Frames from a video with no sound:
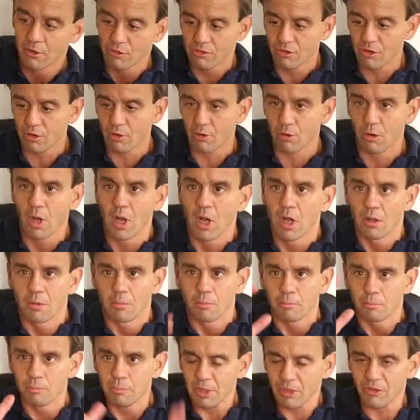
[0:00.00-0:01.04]
So
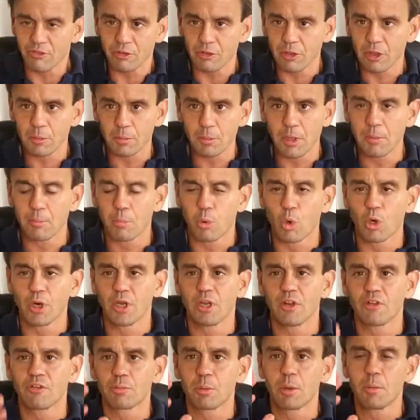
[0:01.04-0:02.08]
basically, my
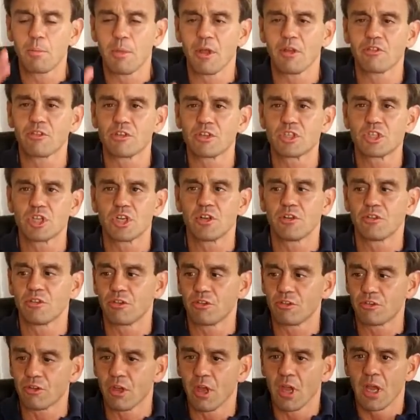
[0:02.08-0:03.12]
point is, my message is,
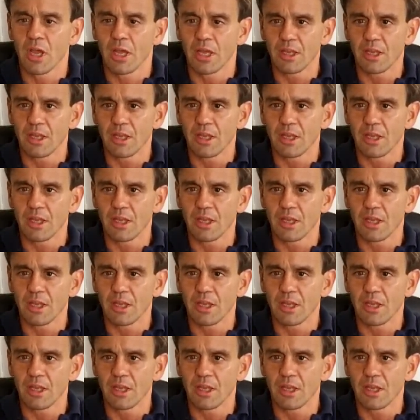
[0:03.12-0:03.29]
is,